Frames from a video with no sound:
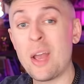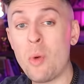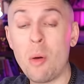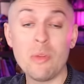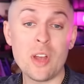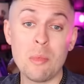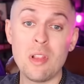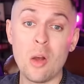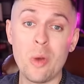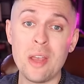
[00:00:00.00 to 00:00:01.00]
And while we've come a
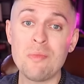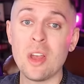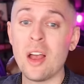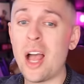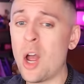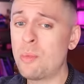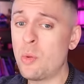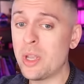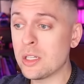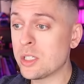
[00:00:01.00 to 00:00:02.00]
long way, I hope that
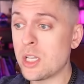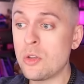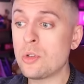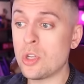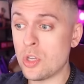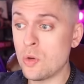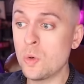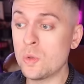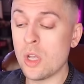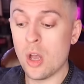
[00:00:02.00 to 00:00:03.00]
we continue to
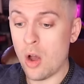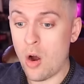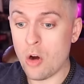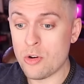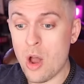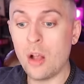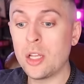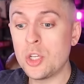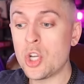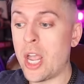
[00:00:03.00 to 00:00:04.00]
use our
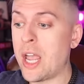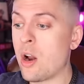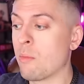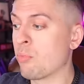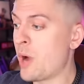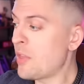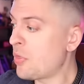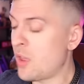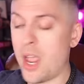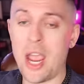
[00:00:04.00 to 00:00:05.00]
knowledge and our
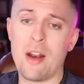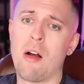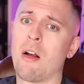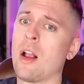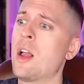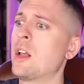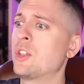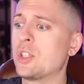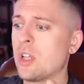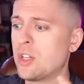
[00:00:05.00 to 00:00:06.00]
breadth and our
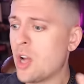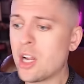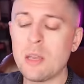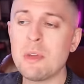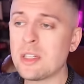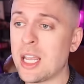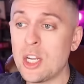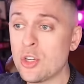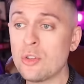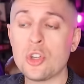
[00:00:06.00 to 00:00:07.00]
just
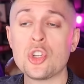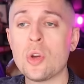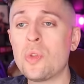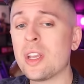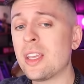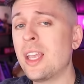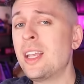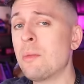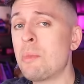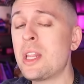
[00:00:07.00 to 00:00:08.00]
documentation to show that
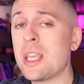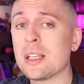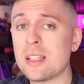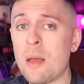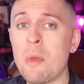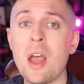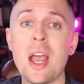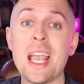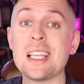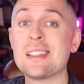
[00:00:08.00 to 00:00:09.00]
kink and BDSM
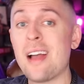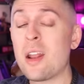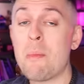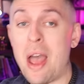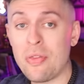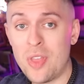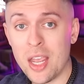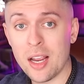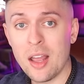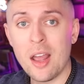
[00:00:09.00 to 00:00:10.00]
is not a bad
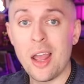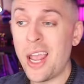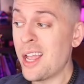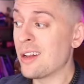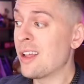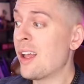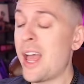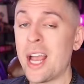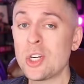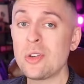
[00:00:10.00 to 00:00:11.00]
thing and
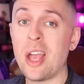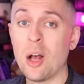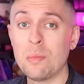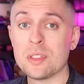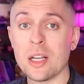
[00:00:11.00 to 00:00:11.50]
actually helps